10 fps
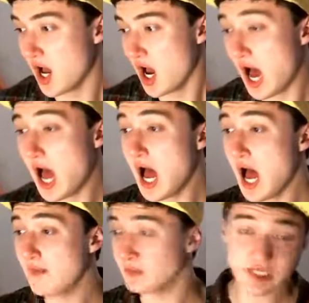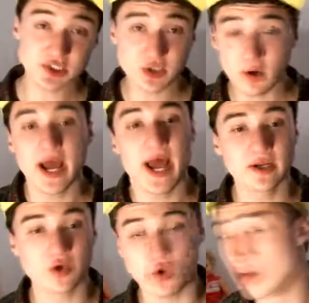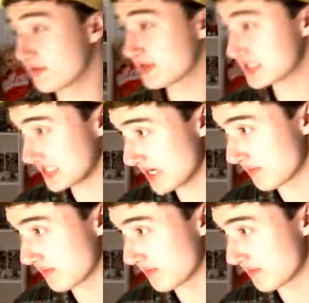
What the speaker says: let's just go ahead and go over the team.